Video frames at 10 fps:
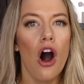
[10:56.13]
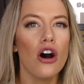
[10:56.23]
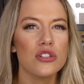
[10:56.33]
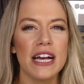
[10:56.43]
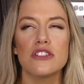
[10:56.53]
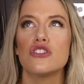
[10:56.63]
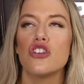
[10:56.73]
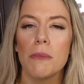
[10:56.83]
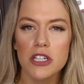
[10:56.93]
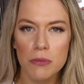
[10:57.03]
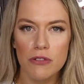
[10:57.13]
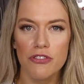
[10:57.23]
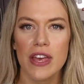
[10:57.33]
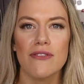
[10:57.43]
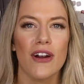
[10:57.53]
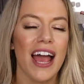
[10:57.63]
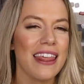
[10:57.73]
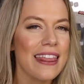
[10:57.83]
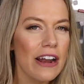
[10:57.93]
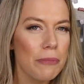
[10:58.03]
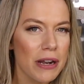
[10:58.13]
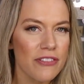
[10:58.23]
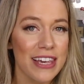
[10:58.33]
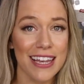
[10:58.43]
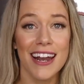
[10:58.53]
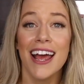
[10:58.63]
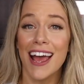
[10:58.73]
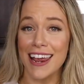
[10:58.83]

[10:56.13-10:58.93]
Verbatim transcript: Also, it has so much more flavor, a little bit of heat,